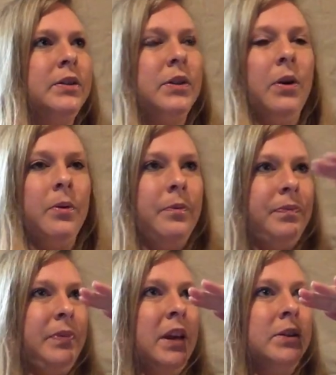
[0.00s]
So
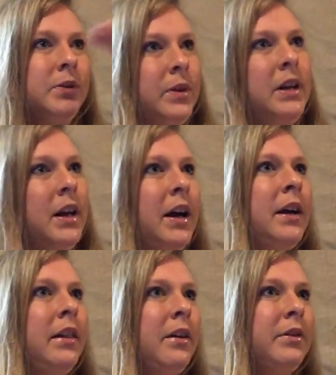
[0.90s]
a screen at
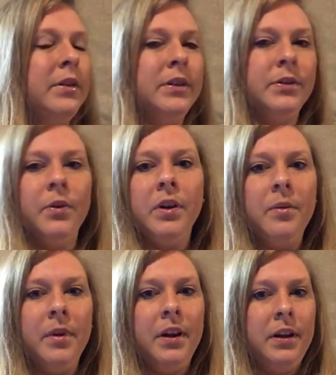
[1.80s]
eye level is going
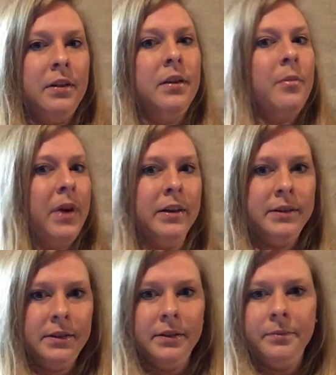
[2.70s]
to be the
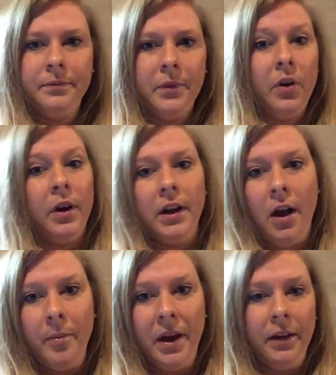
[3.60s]
best
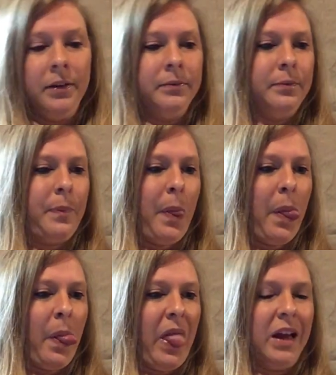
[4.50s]
ergonomic
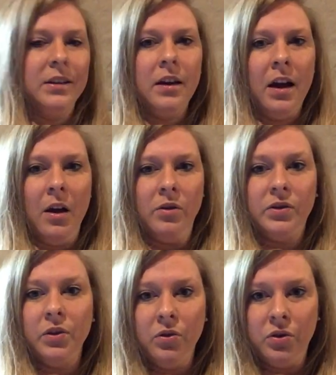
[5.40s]

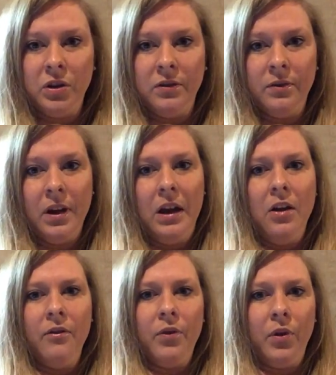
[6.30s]
solution
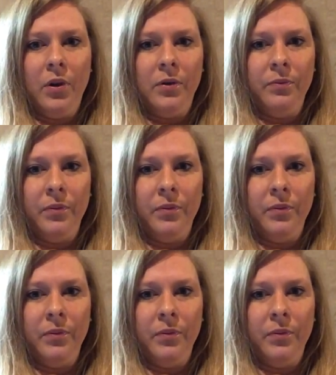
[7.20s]
for